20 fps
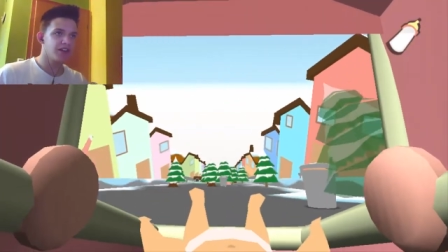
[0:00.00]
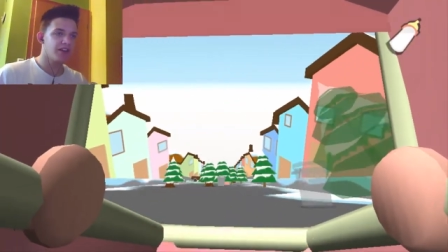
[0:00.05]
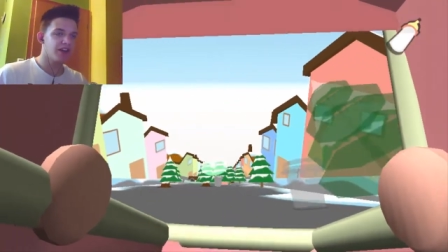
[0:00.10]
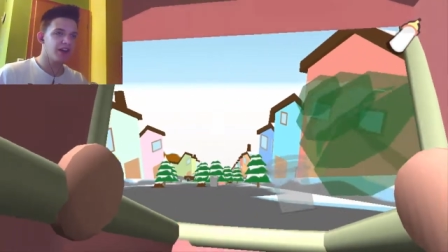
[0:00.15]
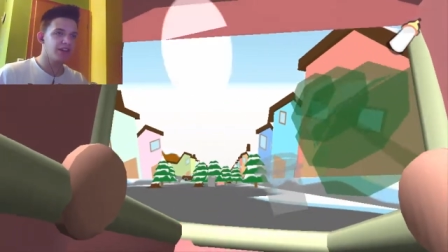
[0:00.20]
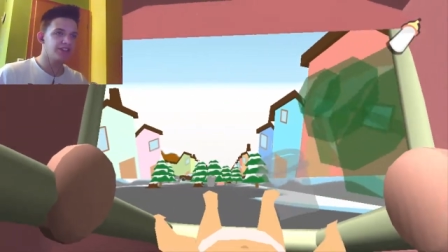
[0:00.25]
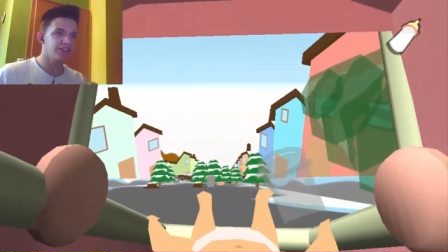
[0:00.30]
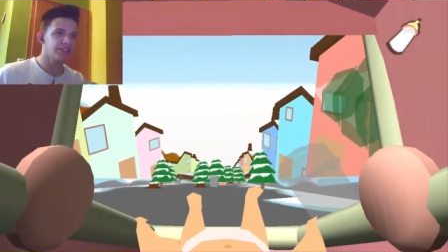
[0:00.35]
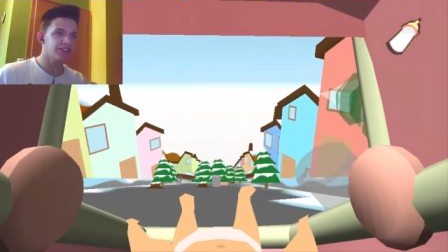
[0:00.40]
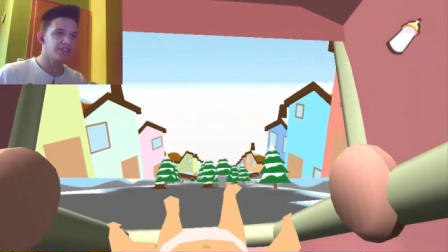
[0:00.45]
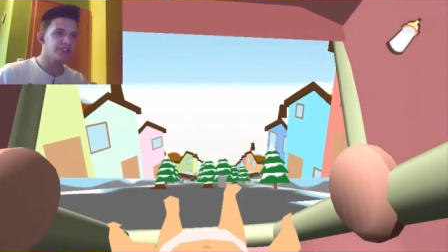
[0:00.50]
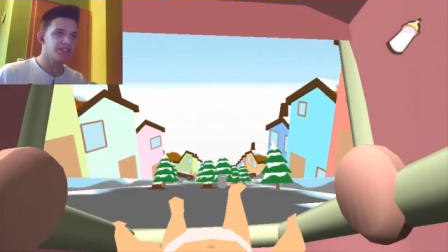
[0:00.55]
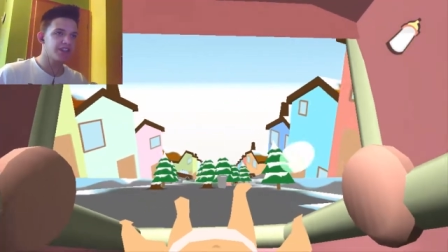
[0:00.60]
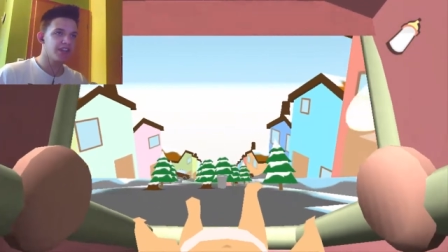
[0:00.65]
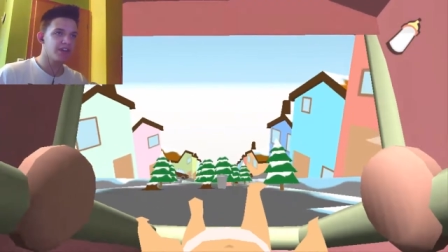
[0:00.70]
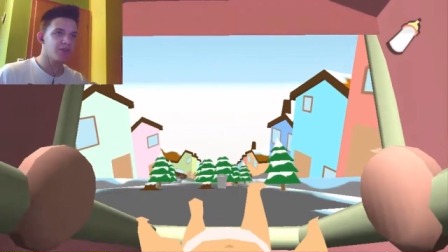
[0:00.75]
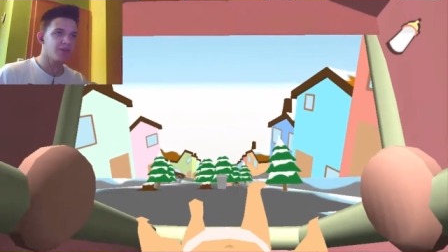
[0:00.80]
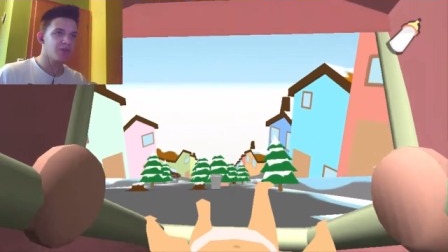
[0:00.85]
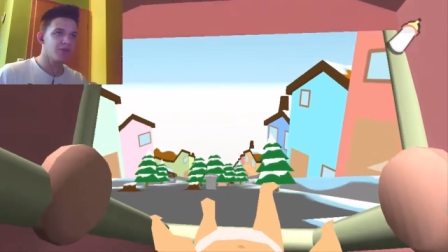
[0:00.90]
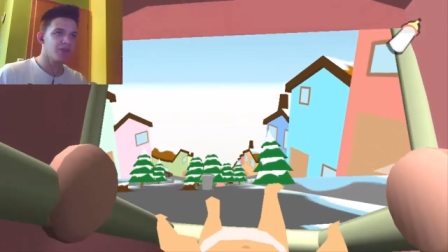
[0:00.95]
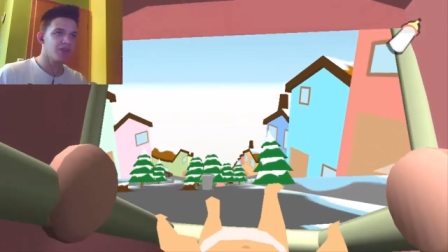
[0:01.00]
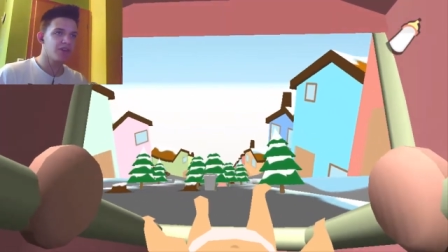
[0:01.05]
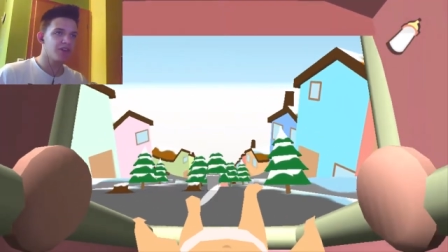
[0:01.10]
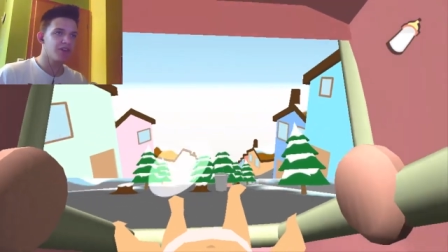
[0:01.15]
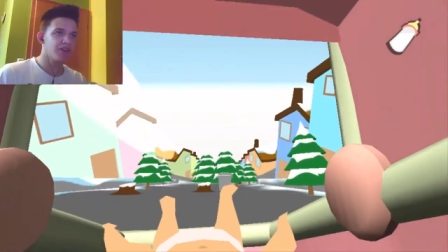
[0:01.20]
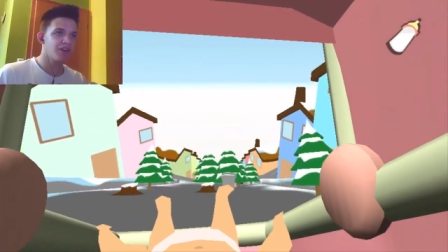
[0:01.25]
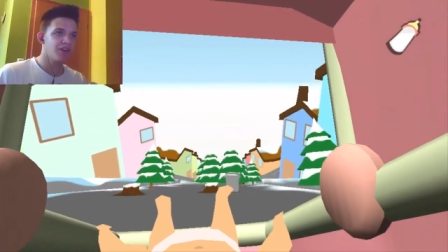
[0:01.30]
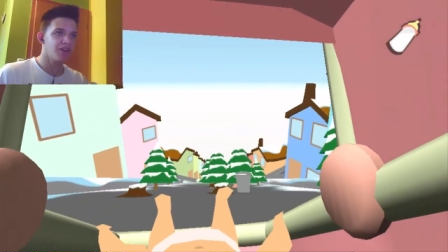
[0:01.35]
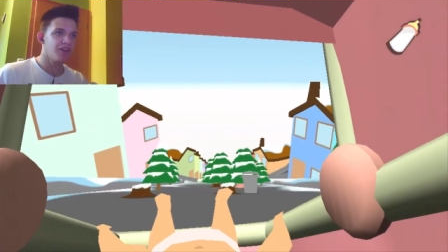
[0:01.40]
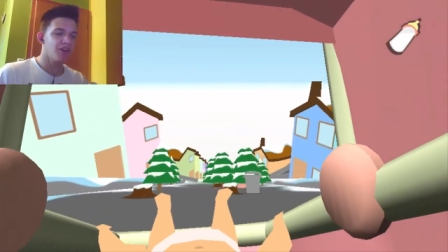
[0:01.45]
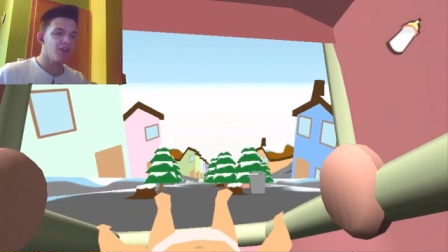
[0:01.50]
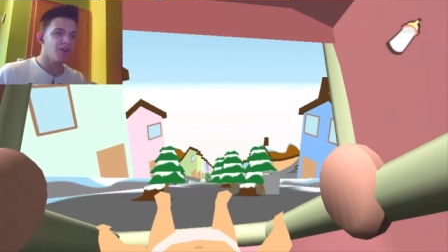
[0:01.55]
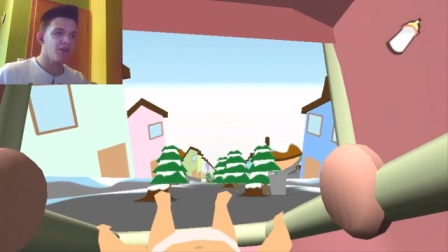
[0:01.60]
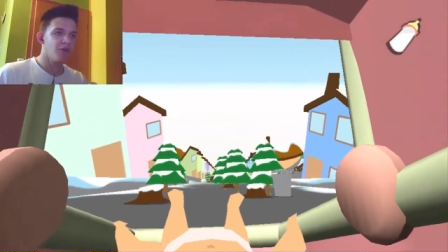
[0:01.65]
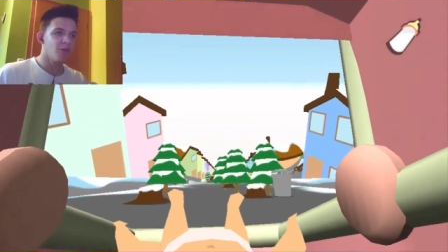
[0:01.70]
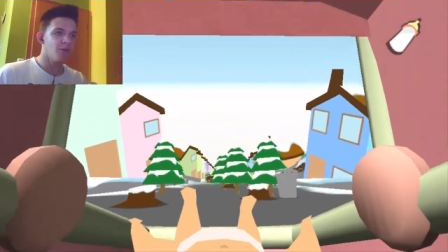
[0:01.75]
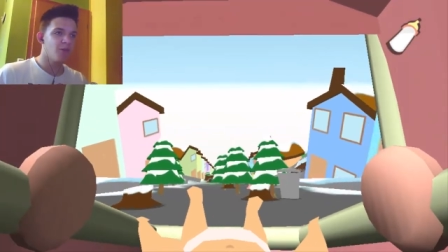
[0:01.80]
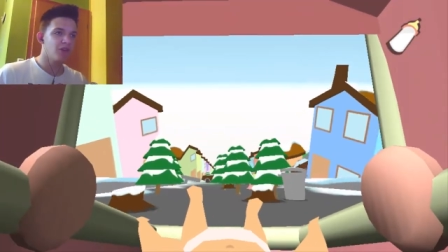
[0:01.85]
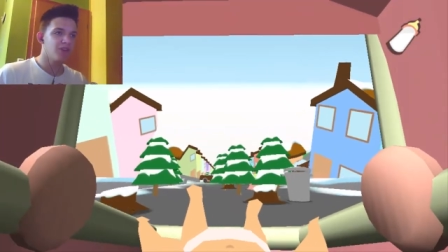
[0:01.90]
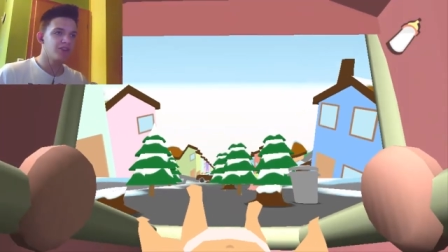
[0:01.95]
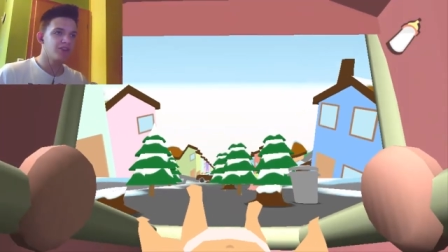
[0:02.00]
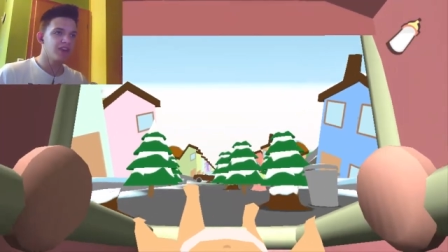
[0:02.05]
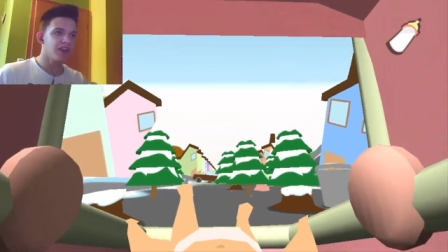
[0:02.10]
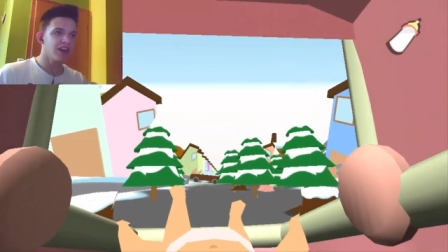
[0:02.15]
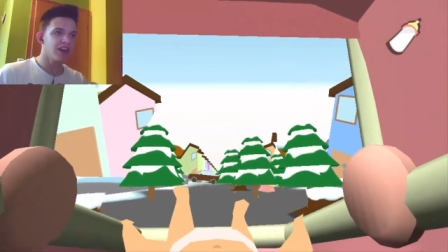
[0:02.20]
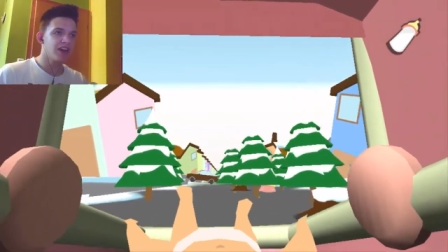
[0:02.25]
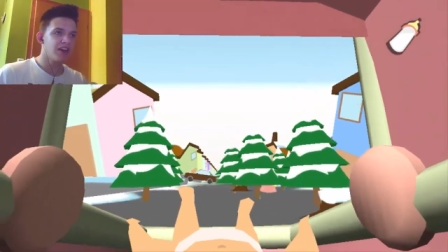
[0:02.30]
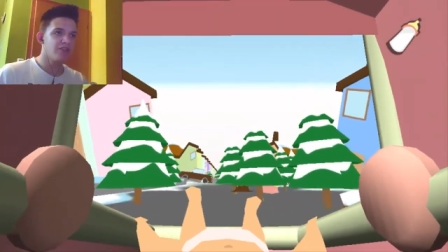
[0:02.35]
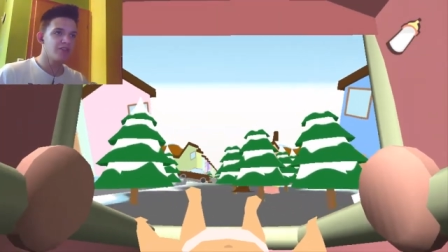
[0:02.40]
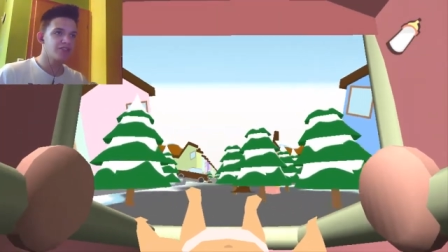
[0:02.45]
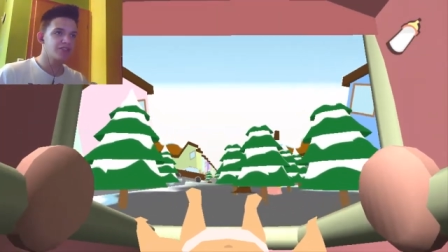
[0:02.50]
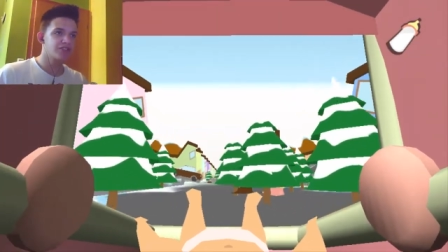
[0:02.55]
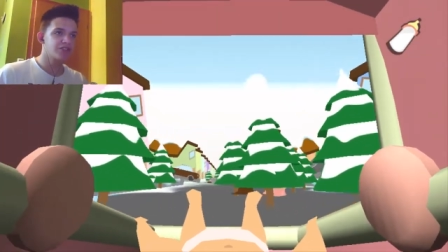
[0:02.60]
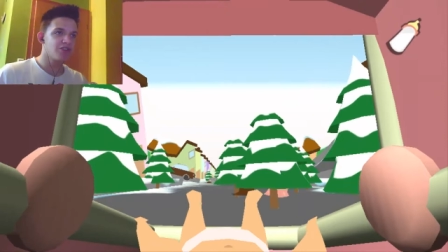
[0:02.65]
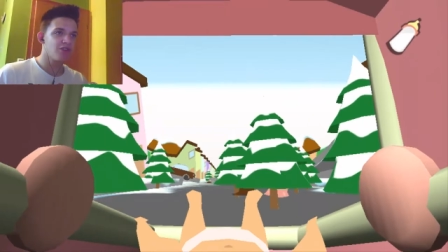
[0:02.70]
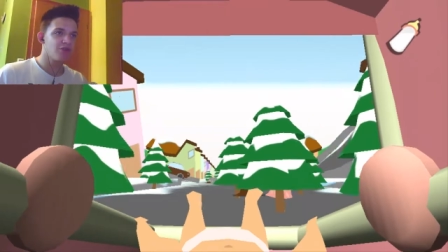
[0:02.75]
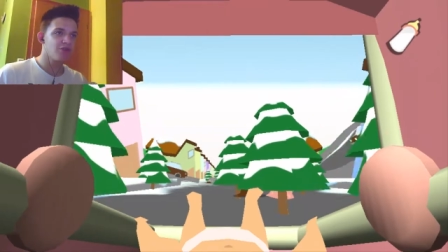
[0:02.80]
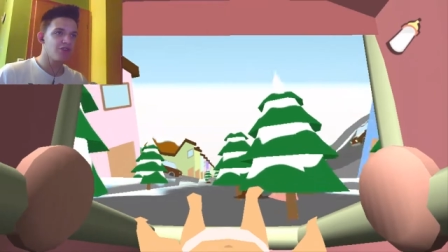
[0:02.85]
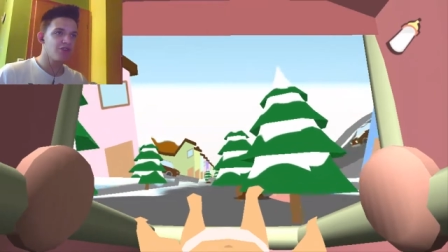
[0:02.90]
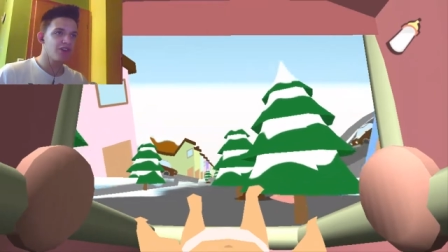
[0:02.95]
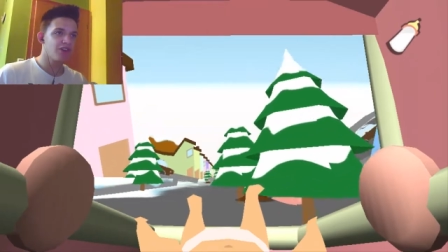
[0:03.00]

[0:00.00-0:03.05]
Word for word: I just said what? What the hell is going